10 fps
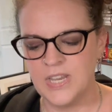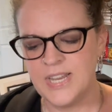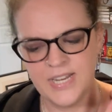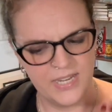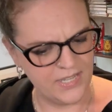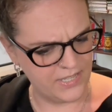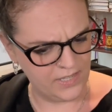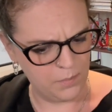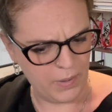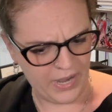
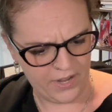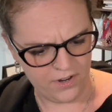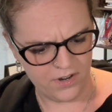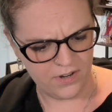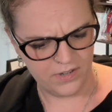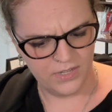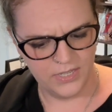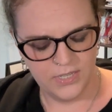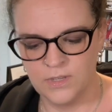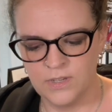easy pattern.
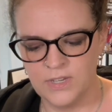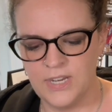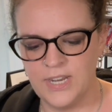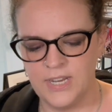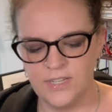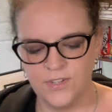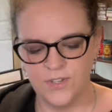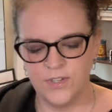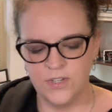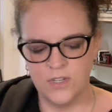
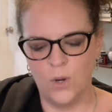It's